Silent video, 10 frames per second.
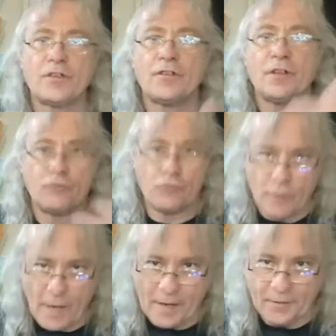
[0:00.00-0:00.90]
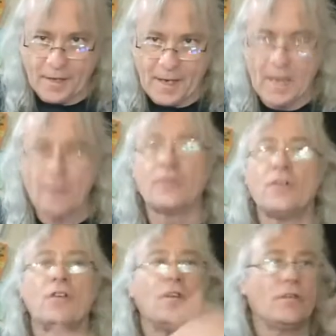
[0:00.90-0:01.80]
that you guys have,
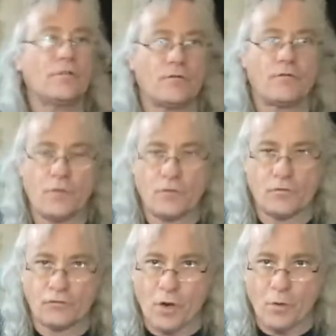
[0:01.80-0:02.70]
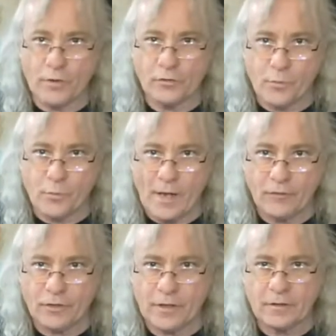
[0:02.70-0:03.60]
Joe Wentz
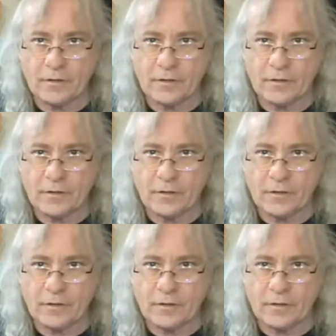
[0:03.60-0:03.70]
Project,